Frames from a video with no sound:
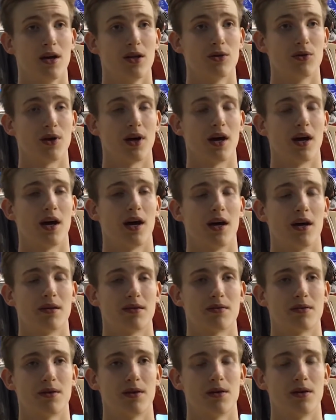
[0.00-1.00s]
get
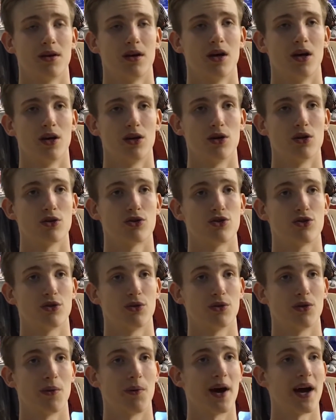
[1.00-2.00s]
used to
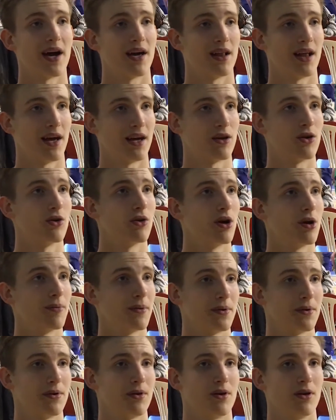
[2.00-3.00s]
the way like Europe
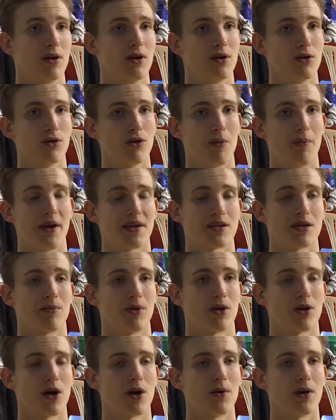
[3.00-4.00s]
basketball
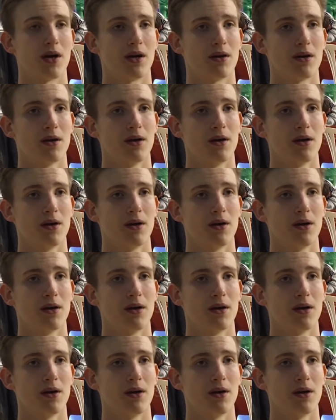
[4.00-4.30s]
going.